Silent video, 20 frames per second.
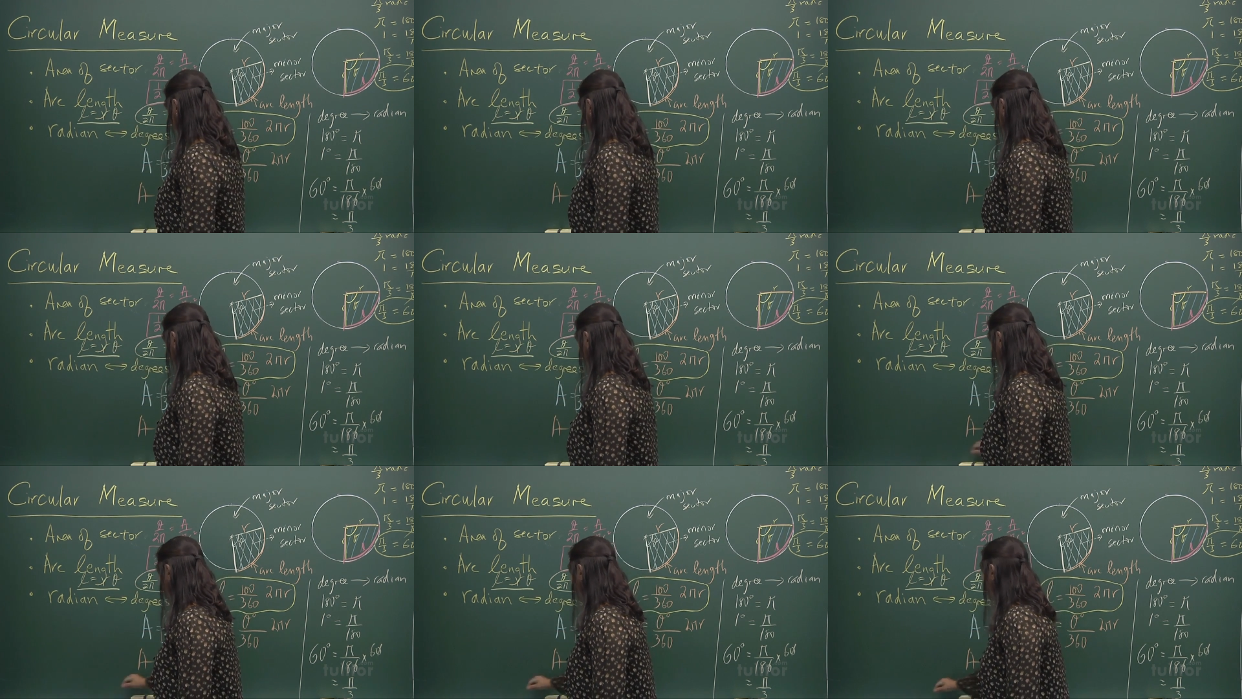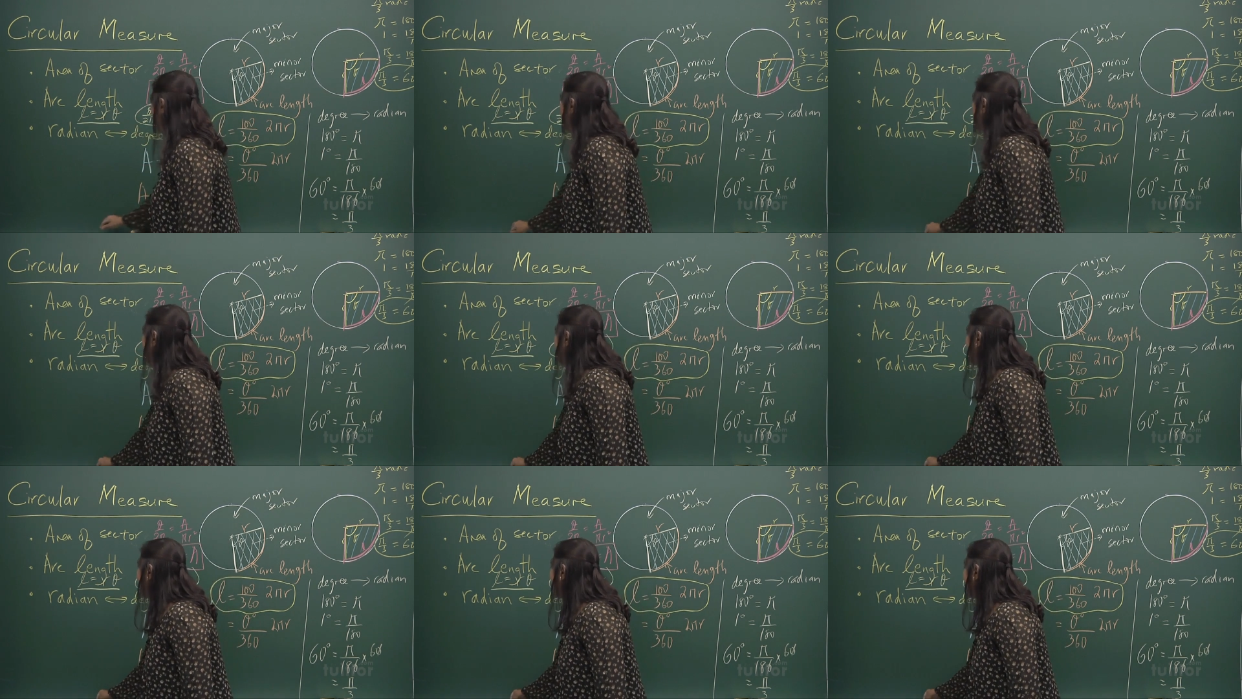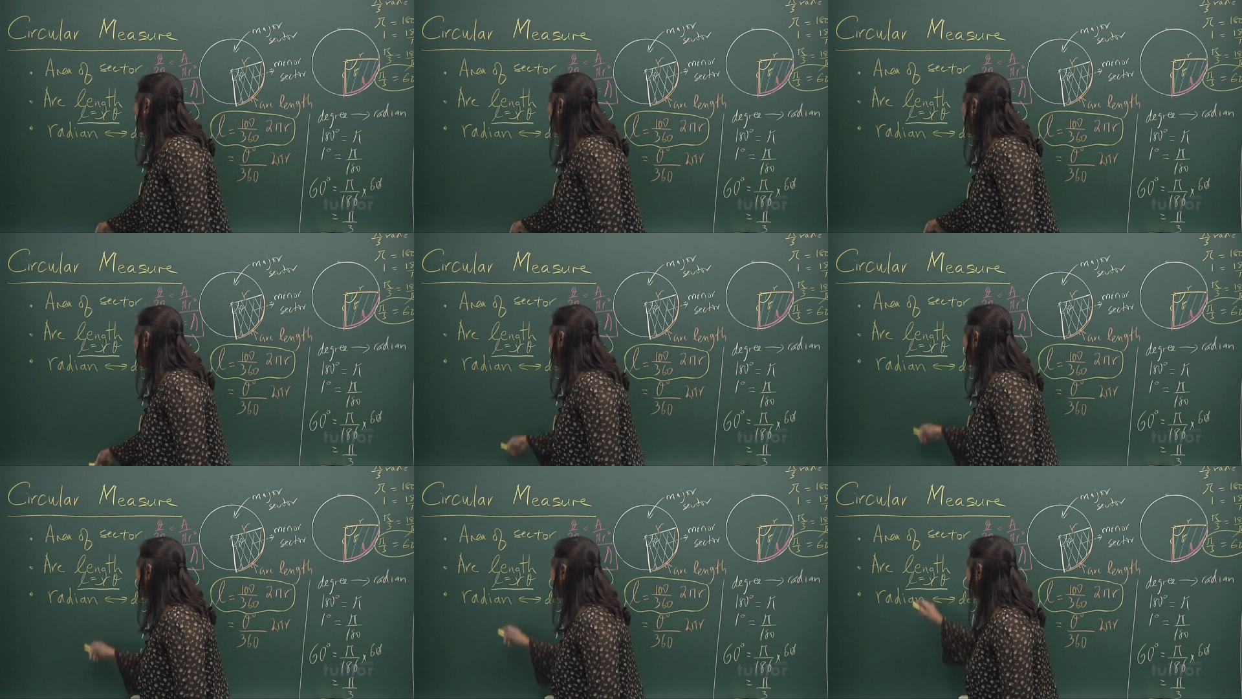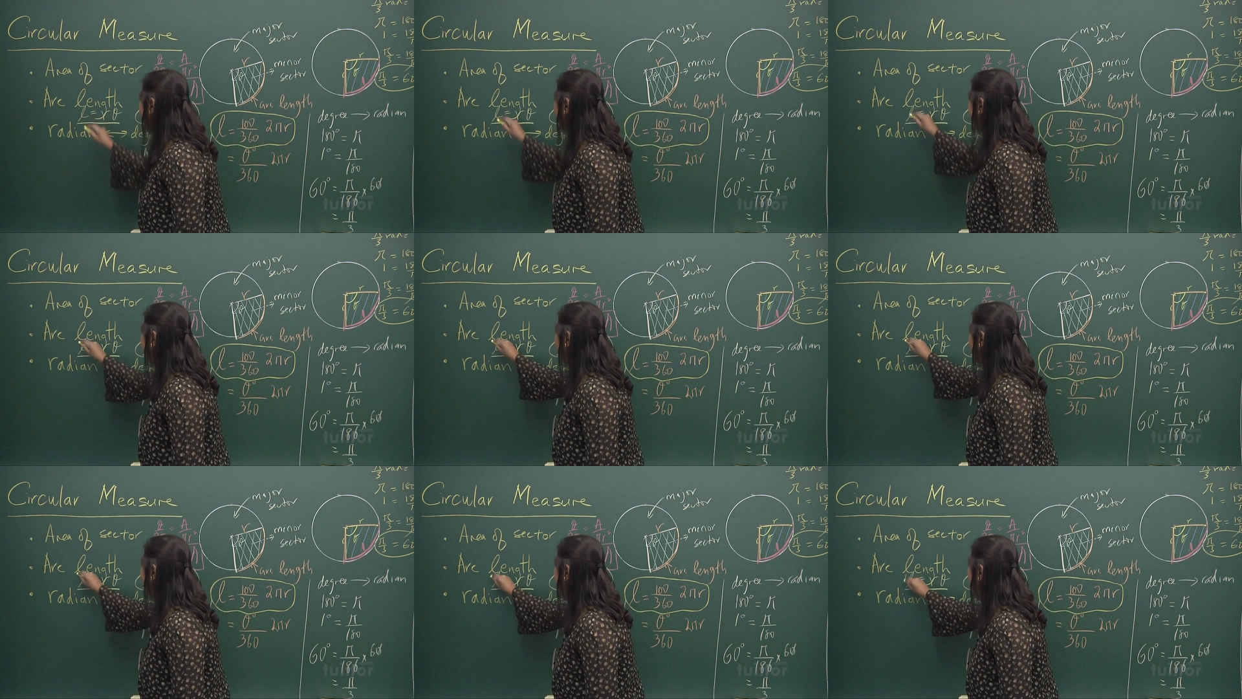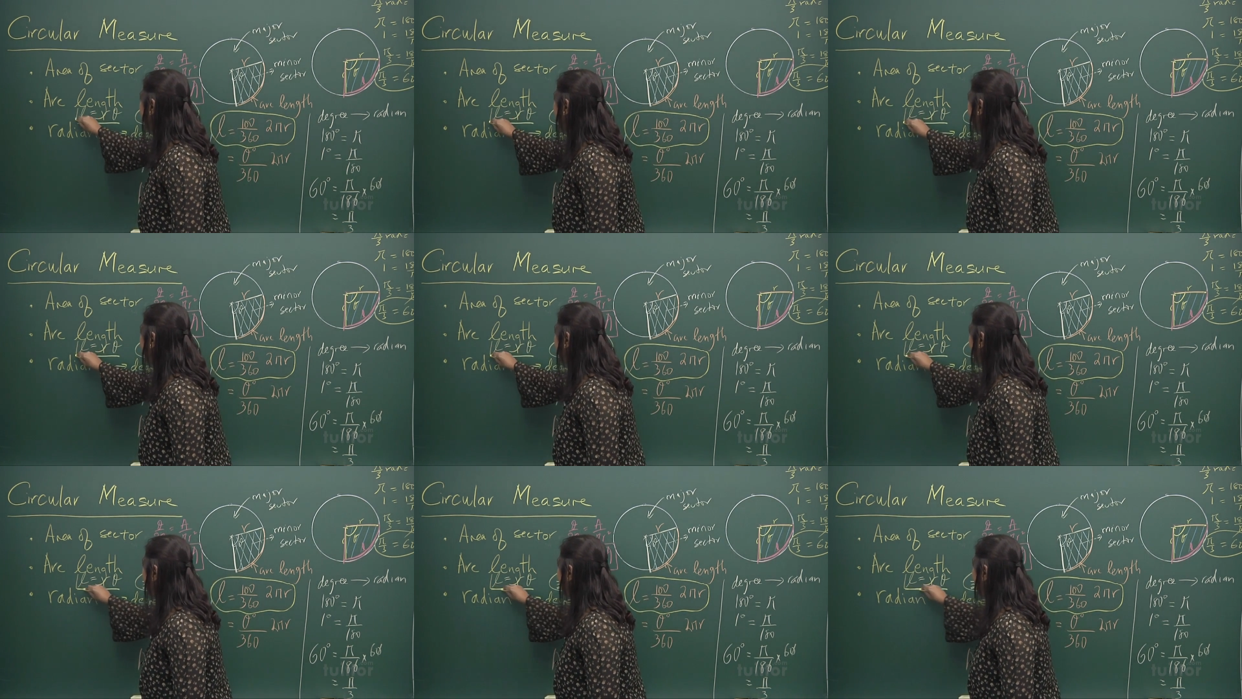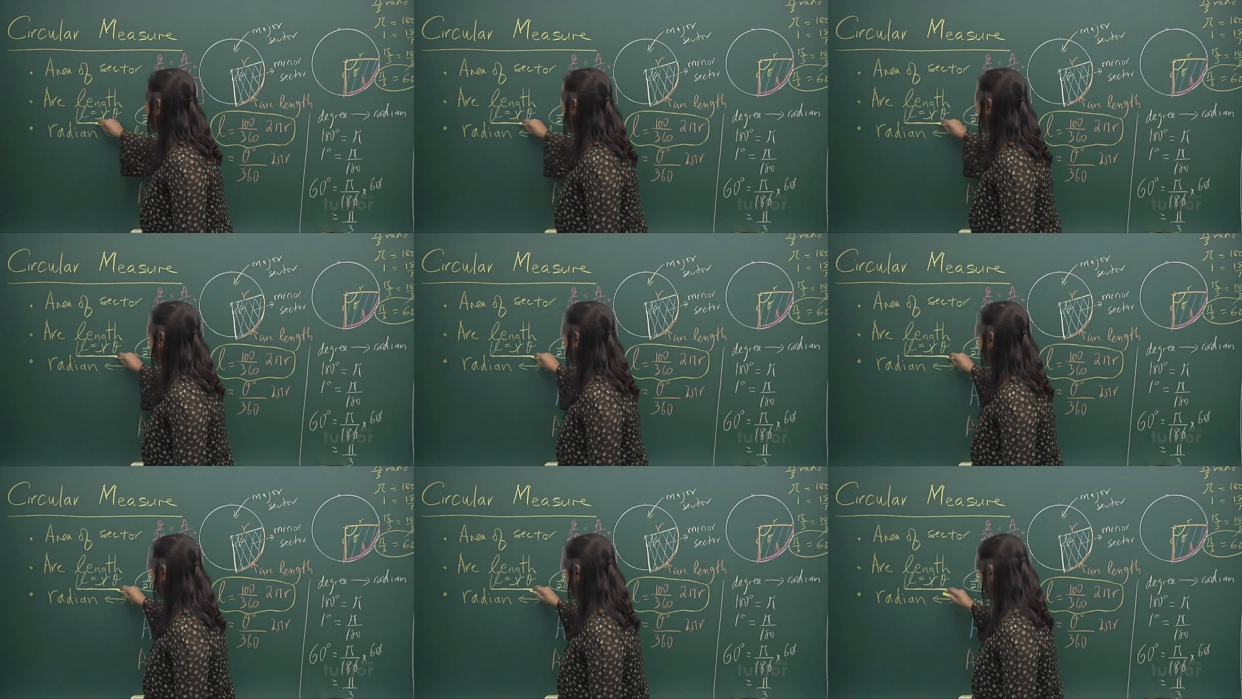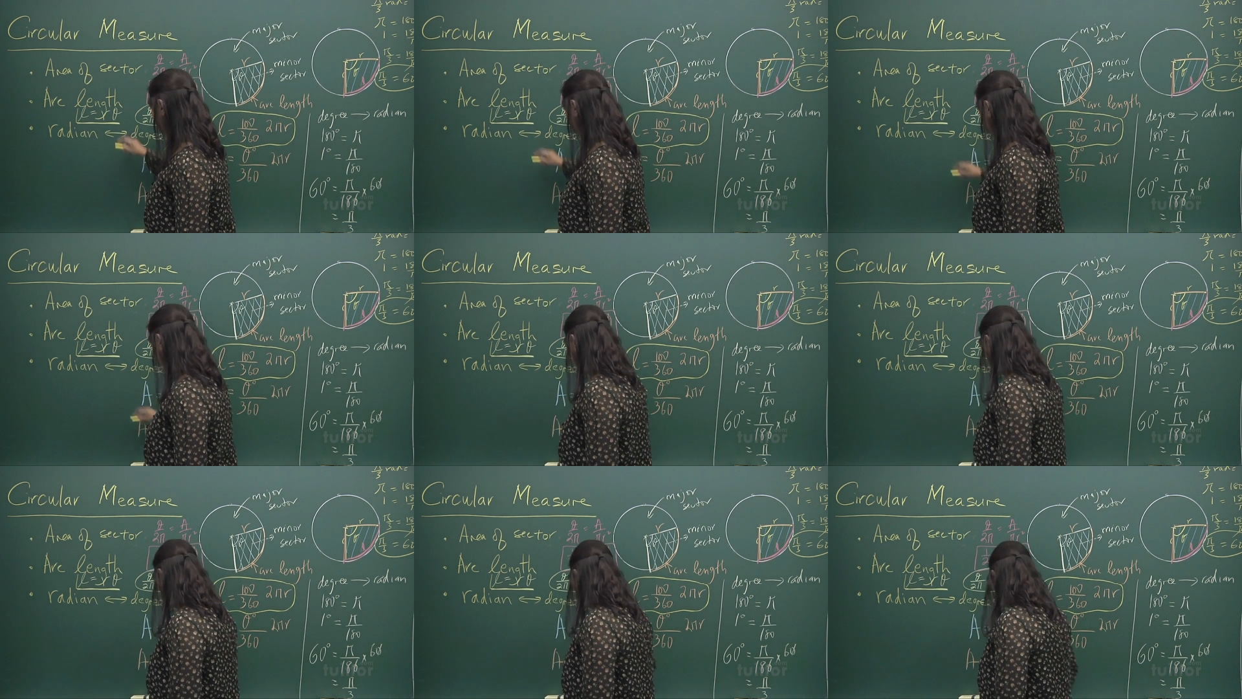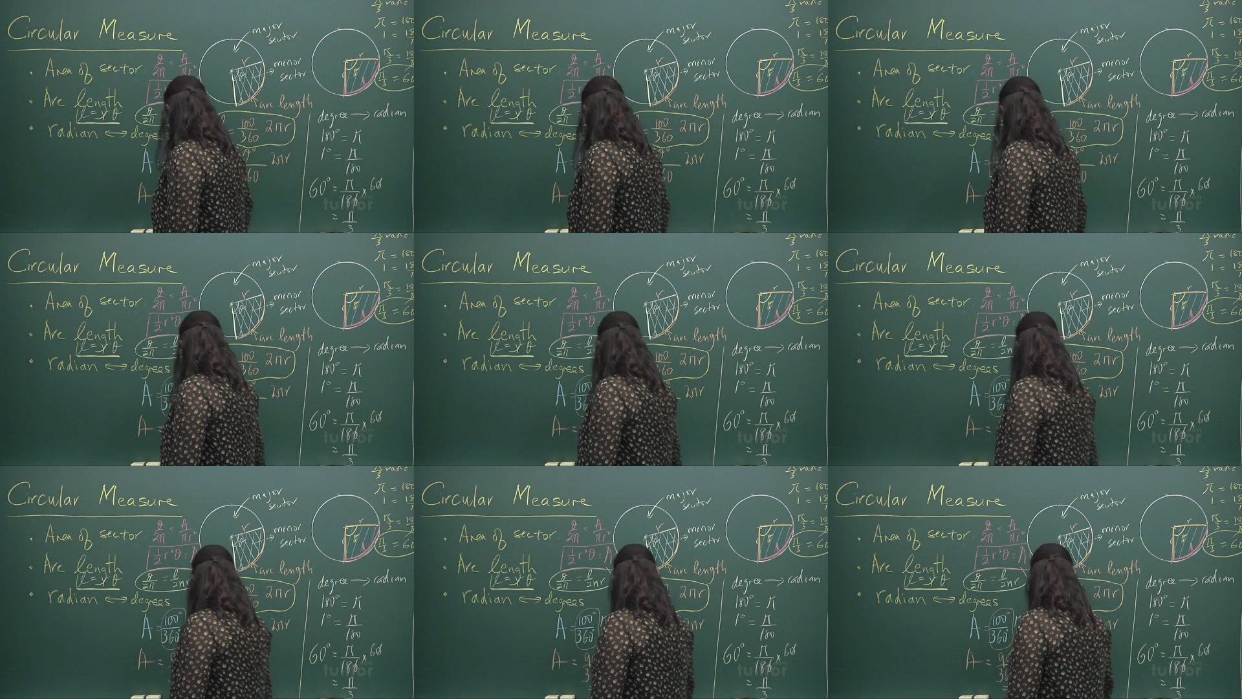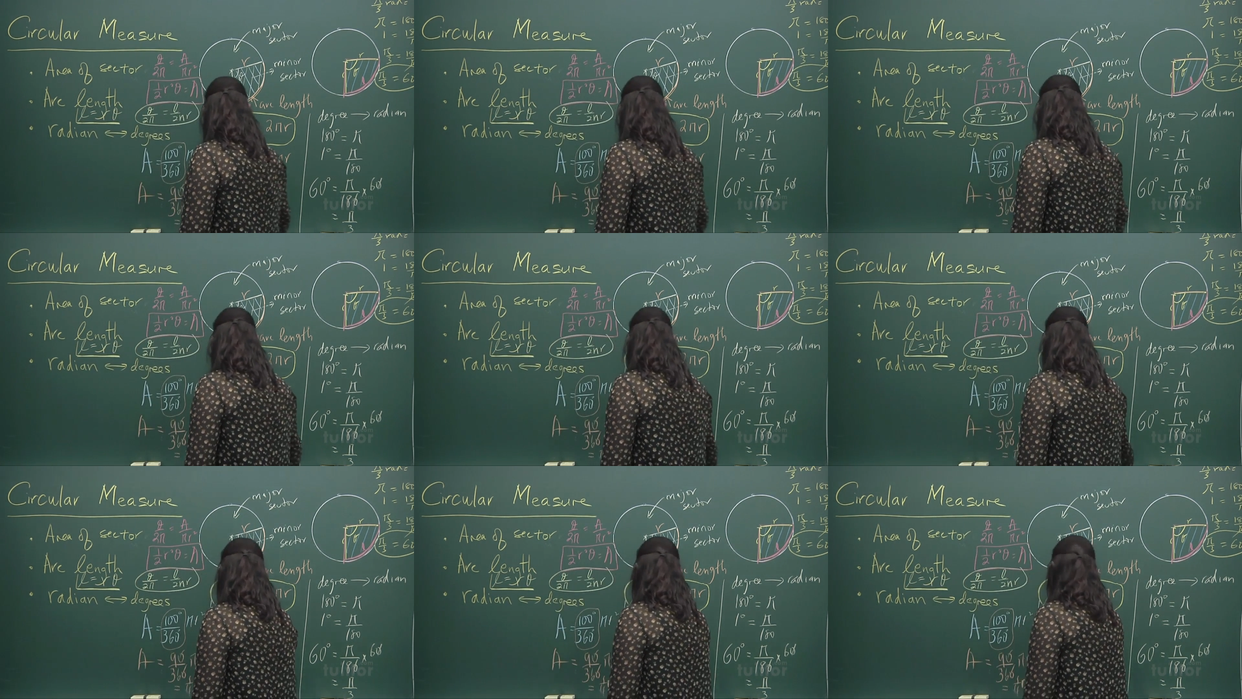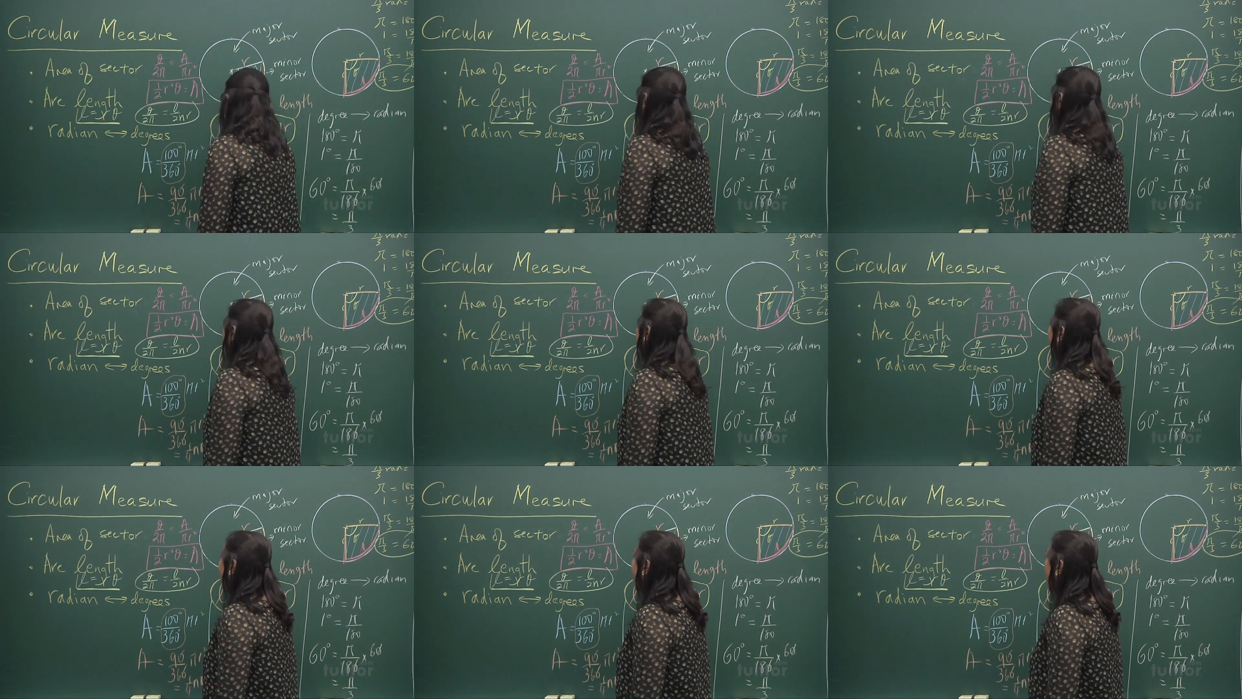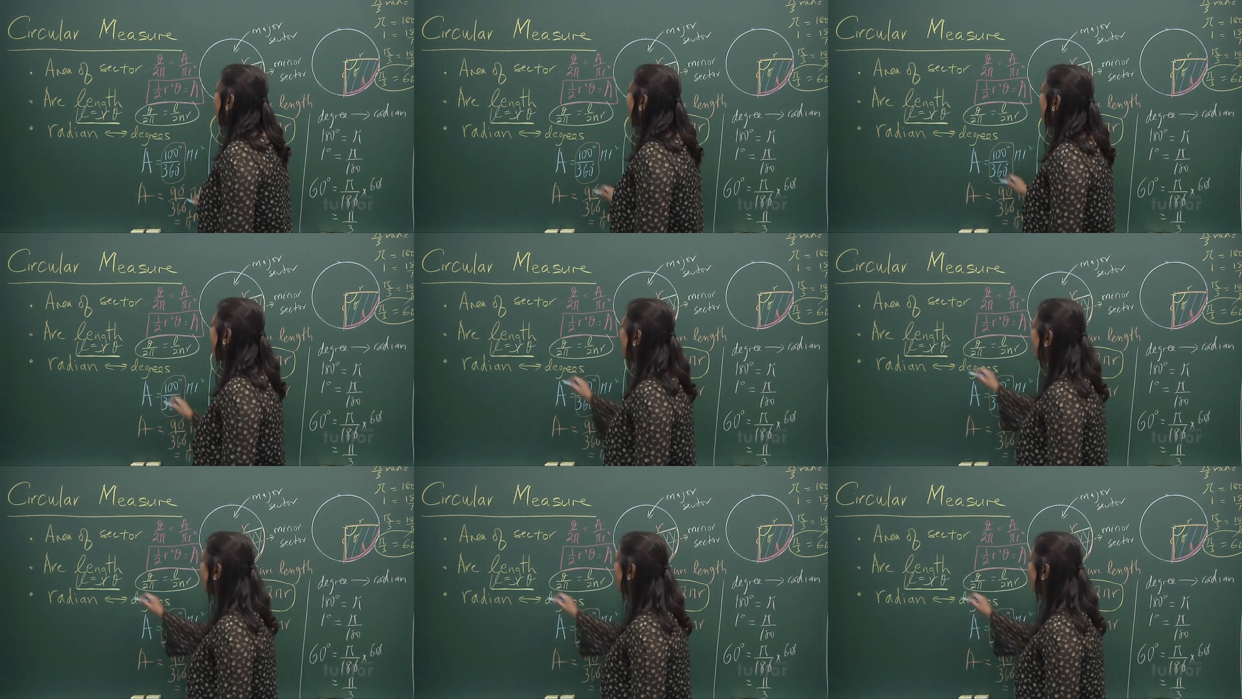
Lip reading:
[unreadable: no face in view]